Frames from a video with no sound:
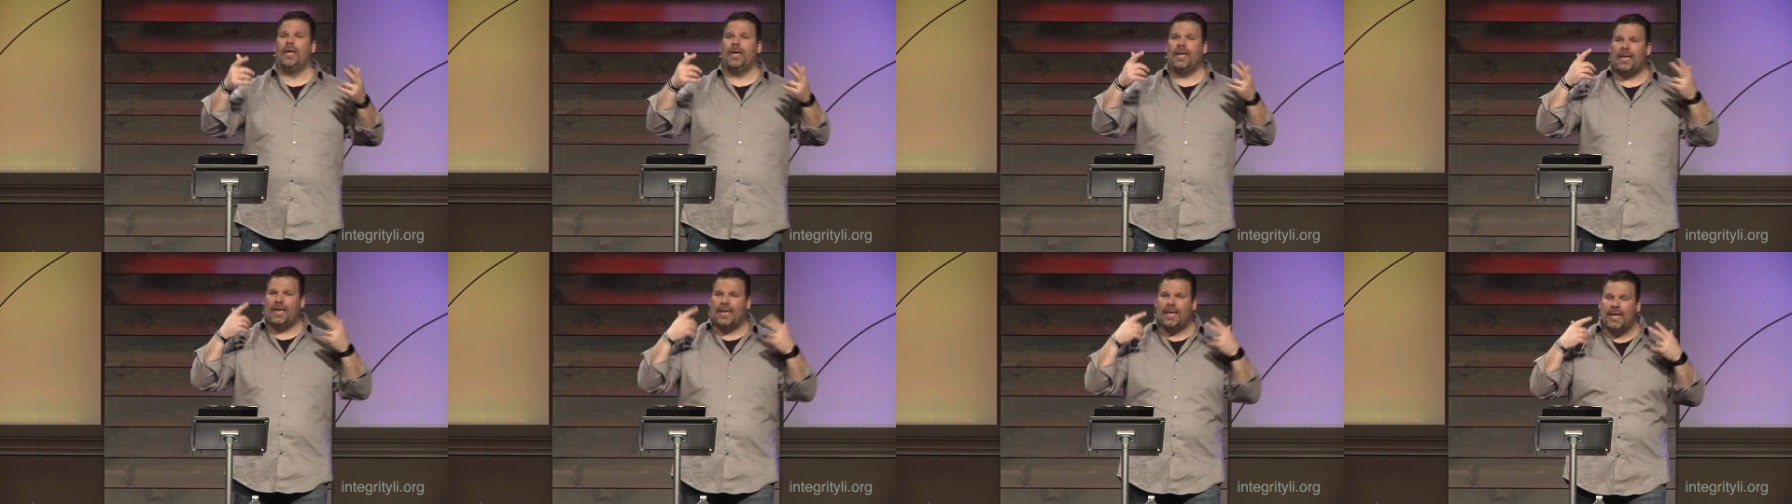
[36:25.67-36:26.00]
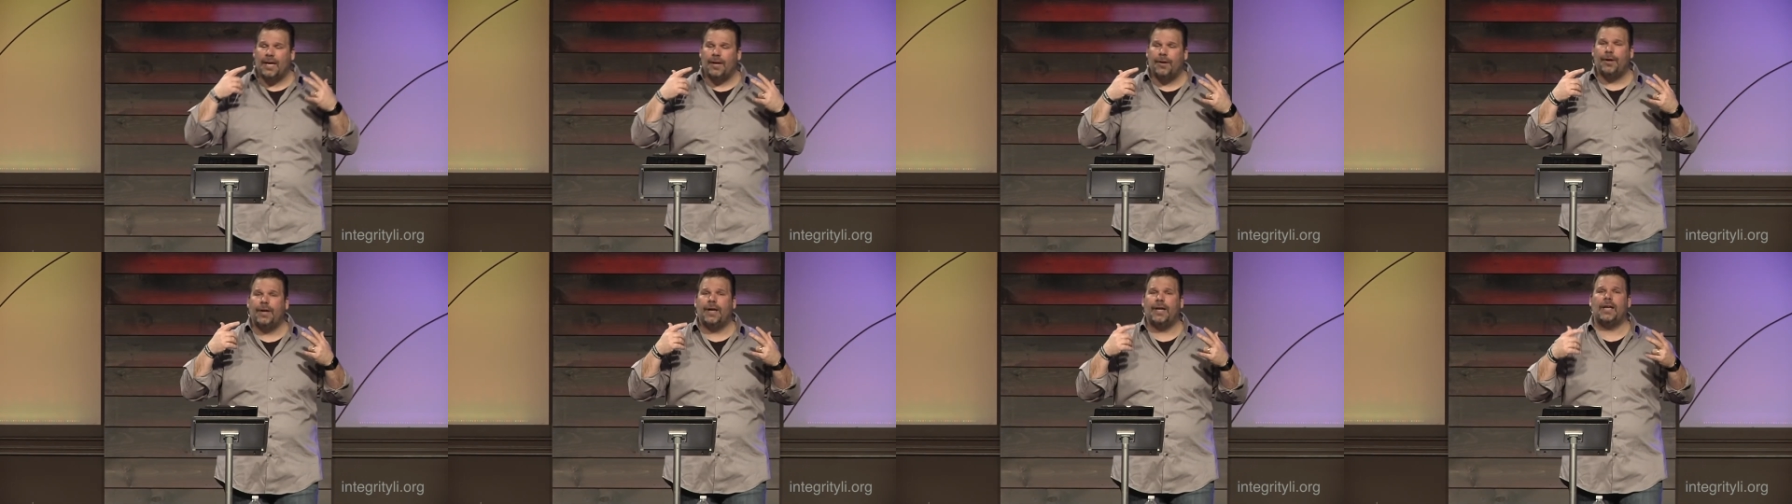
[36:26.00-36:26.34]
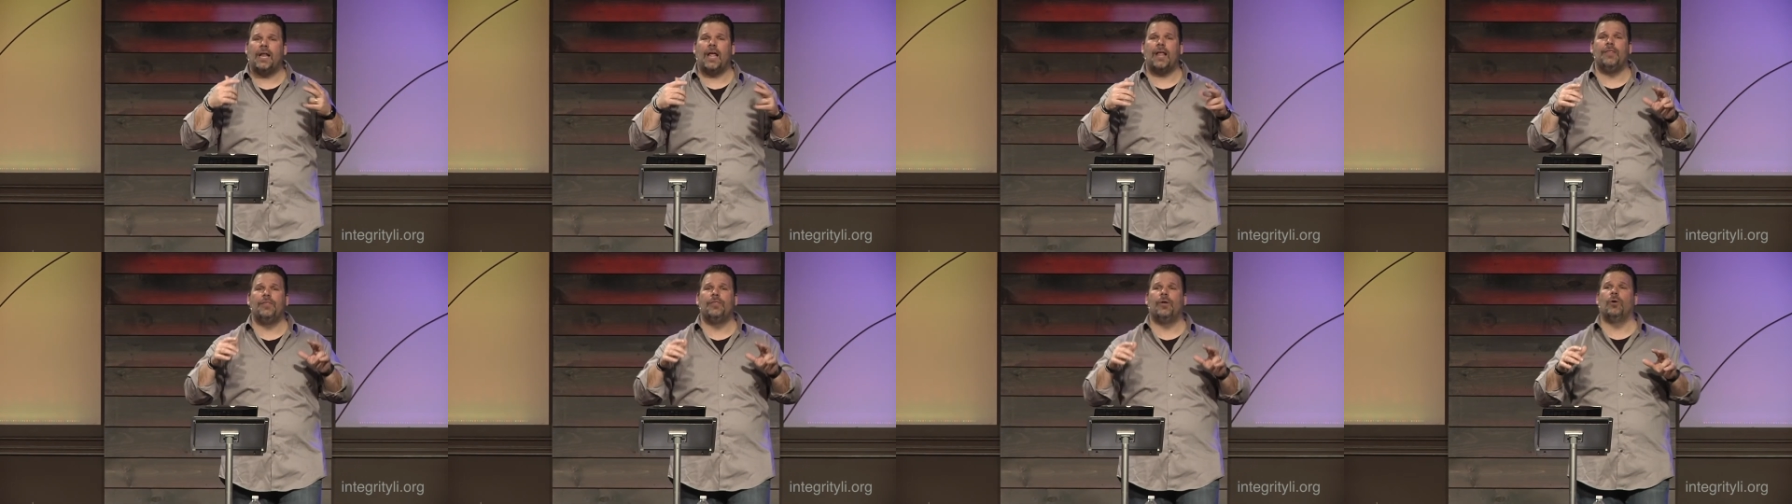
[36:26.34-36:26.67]
hear it
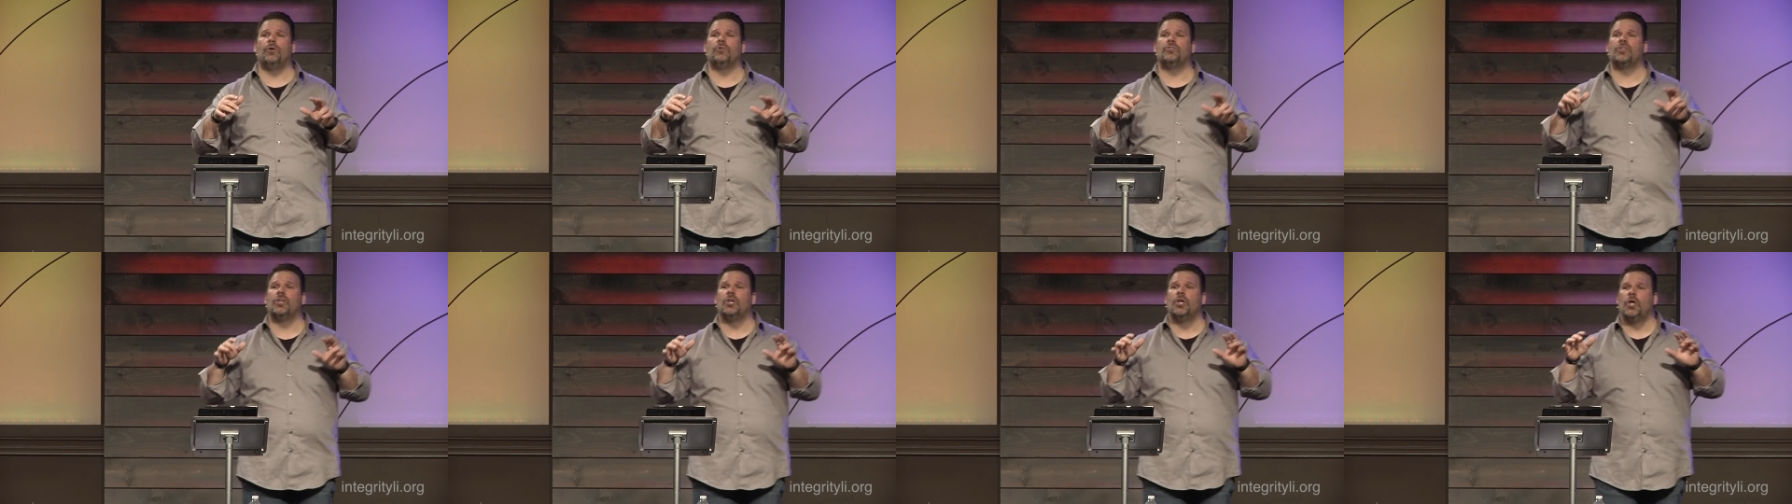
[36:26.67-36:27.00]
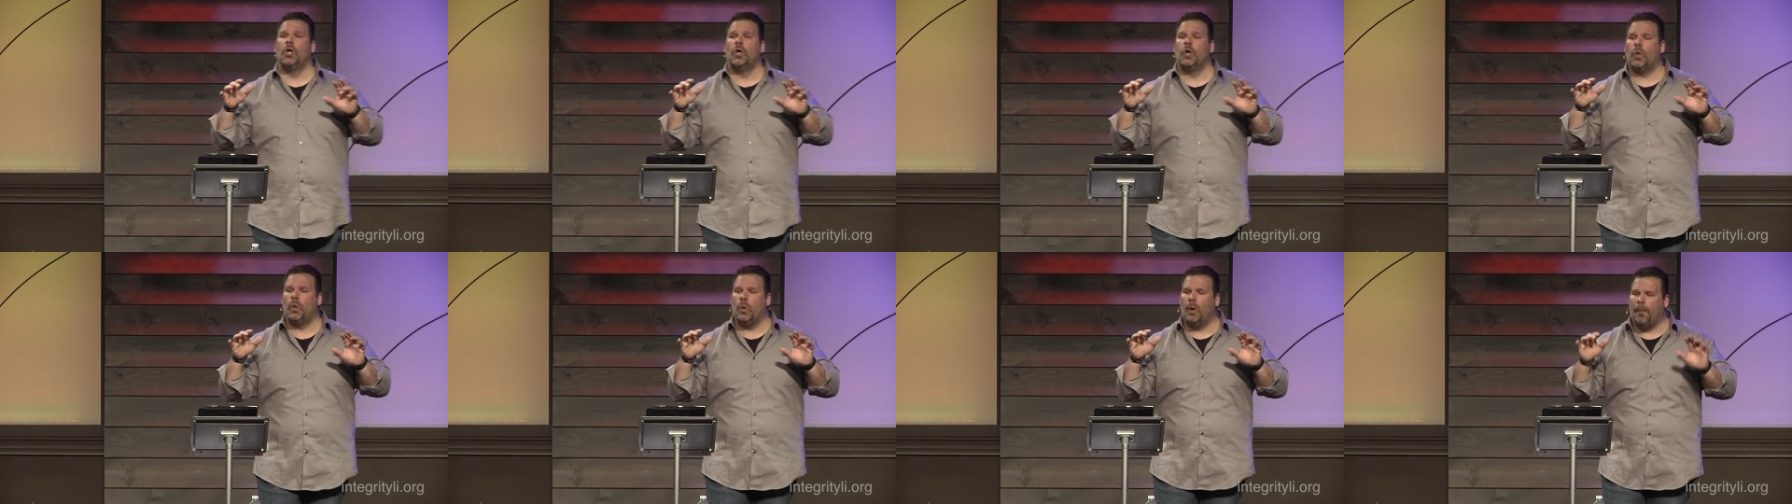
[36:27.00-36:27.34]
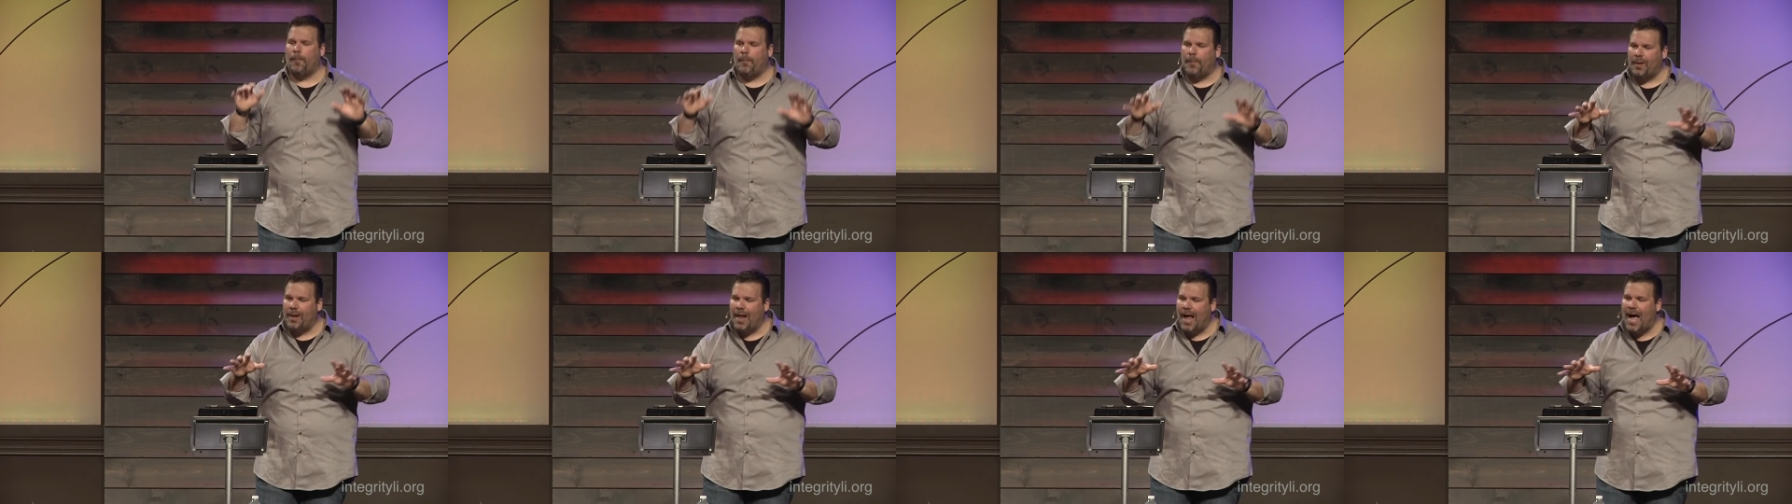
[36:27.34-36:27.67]
and those who
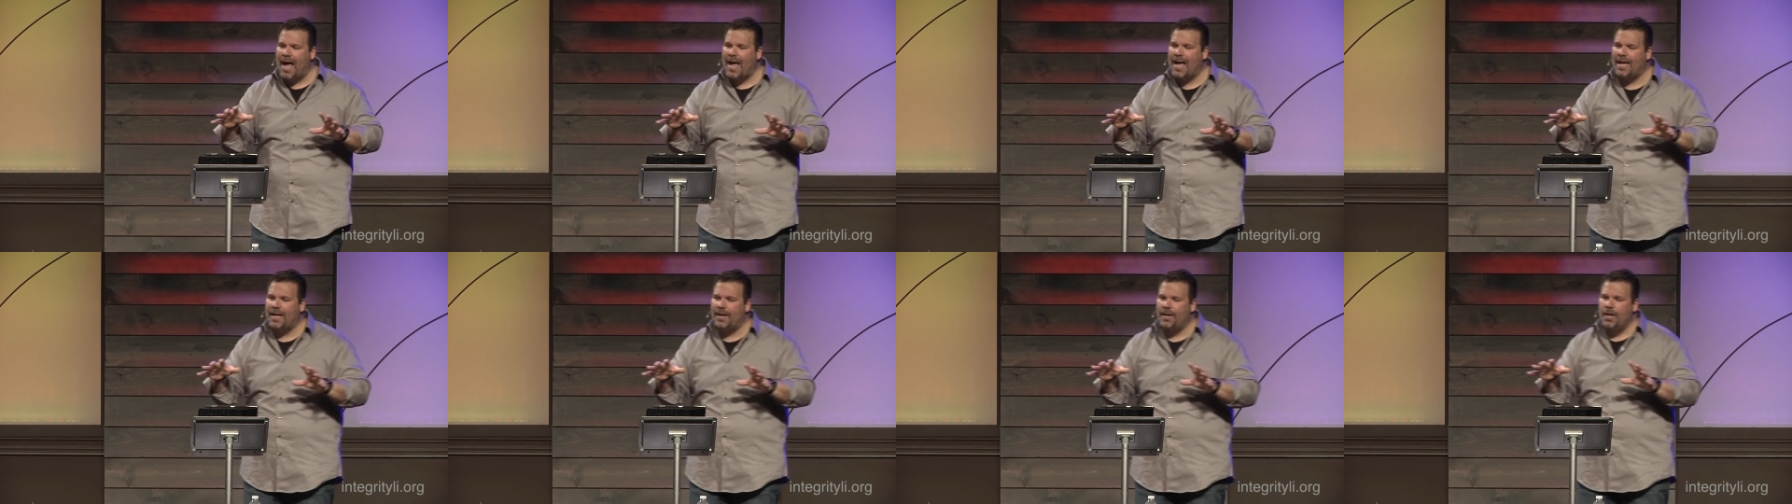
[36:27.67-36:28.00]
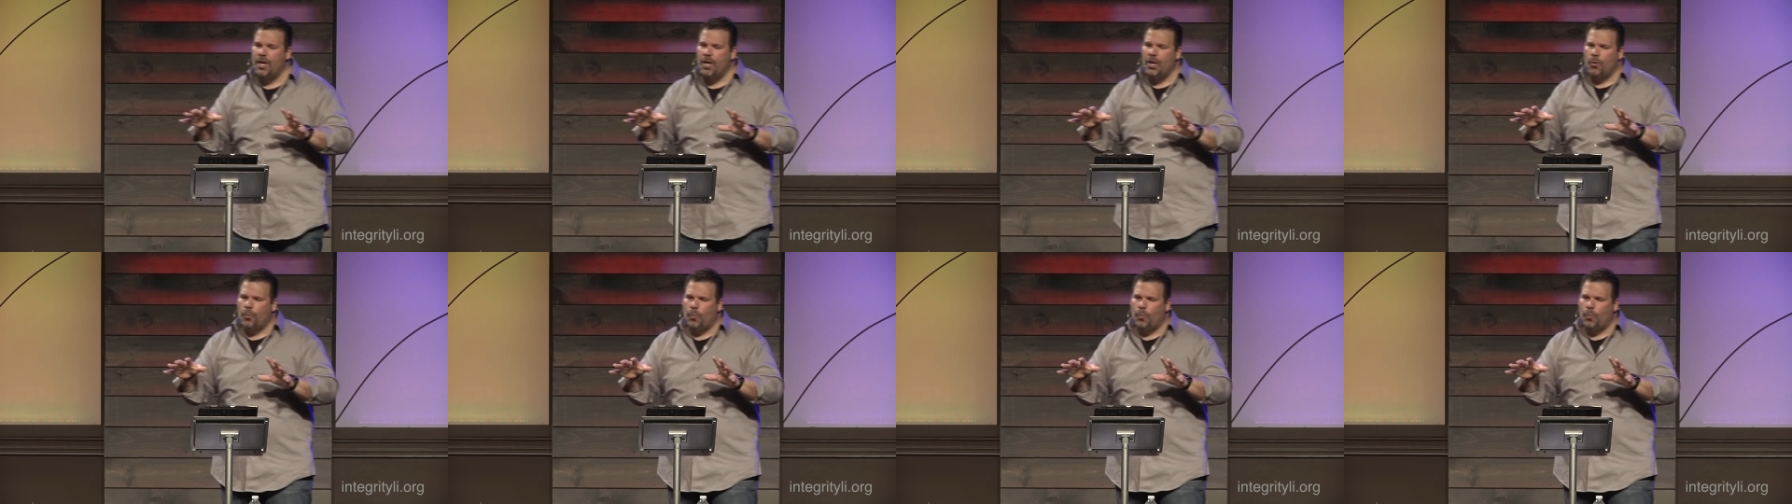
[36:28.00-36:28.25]
apply it,